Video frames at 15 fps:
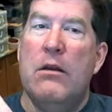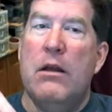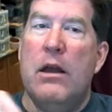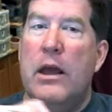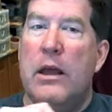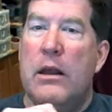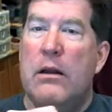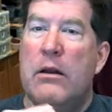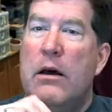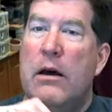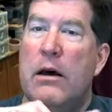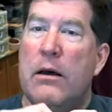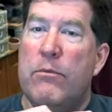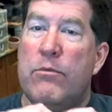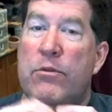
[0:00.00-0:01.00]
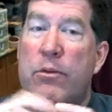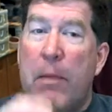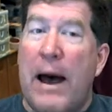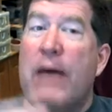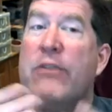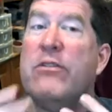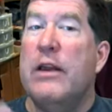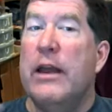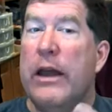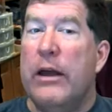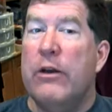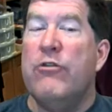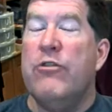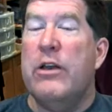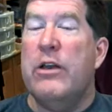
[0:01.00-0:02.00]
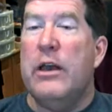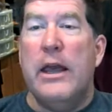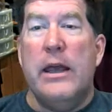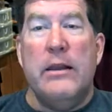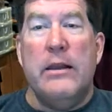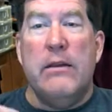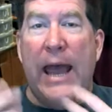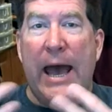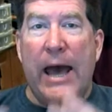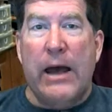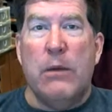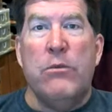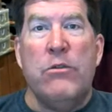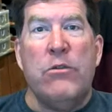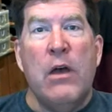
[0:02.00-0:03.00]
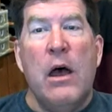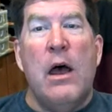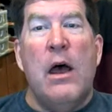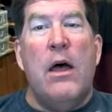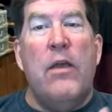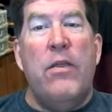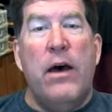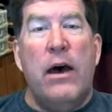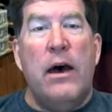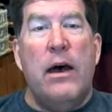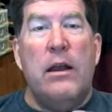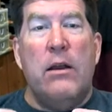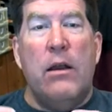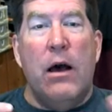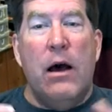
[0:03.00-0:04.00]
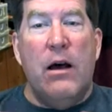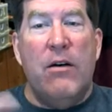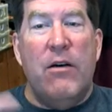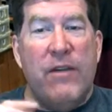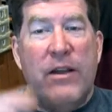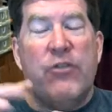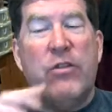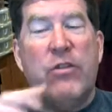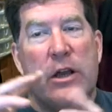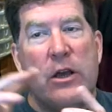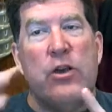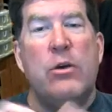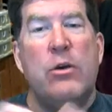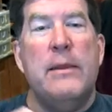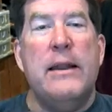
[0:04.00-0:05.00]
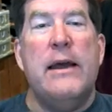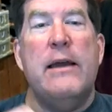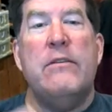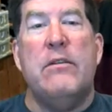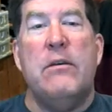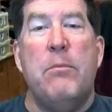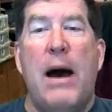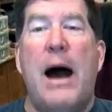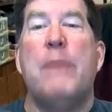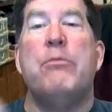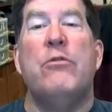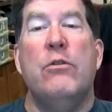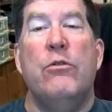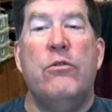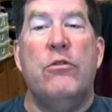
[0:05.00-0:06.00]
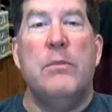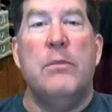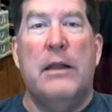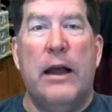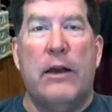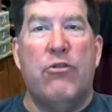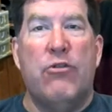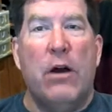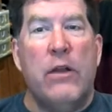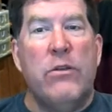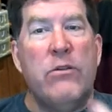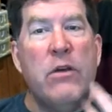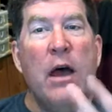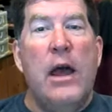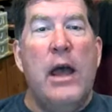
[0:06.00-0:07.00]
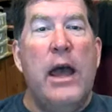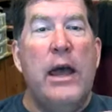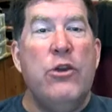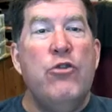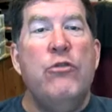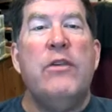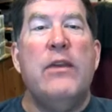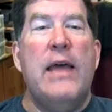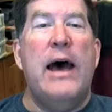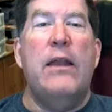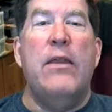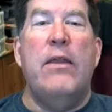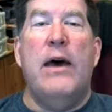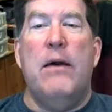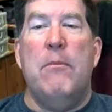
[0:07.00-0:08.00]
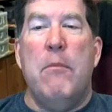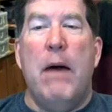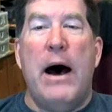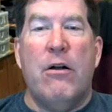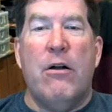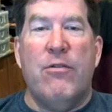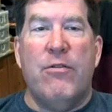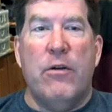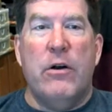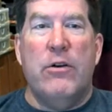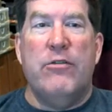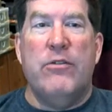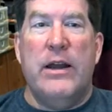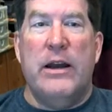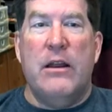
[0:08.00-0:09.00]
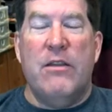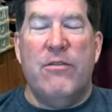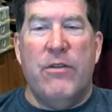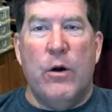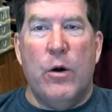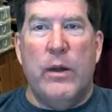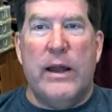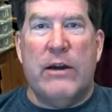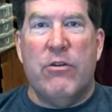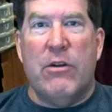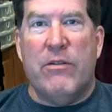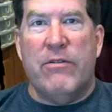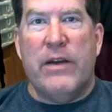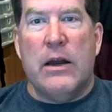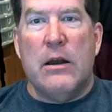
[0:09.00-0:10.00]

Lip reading: and depositing energy in atoms that eventually accumulates and pops loose some electrons, and using that model for understanding the photoelectric effect.